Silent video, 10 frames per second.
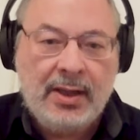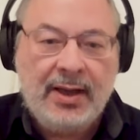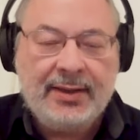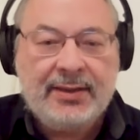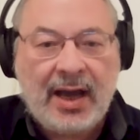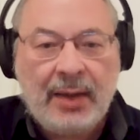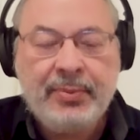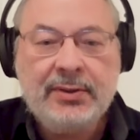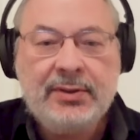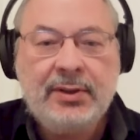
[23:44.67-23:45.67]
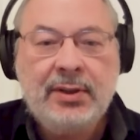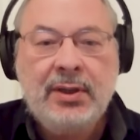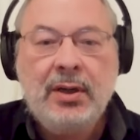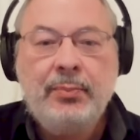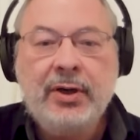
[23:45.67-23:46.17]
And that happened
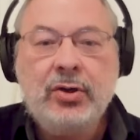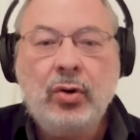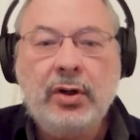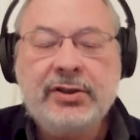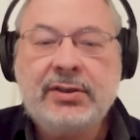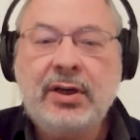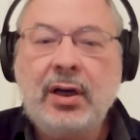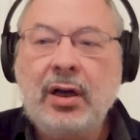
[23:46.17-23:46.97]
because,